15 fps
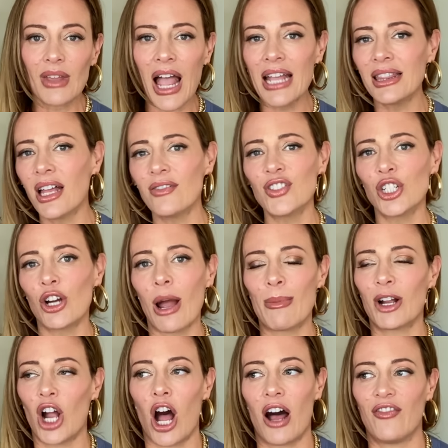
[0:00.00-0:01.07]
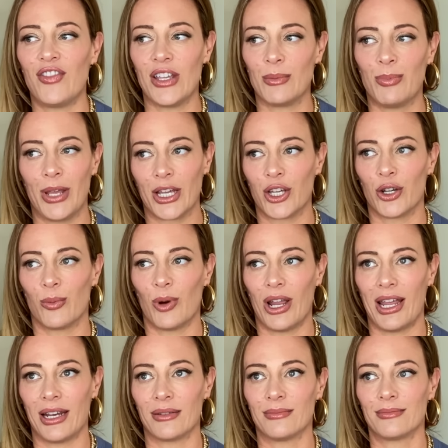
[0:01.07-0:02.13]
I'd love to grab a coffee and pick your
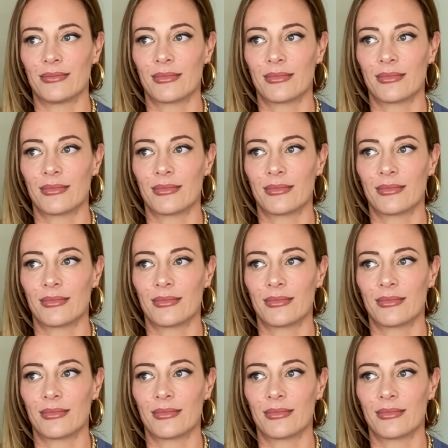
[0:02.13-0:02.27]
brain.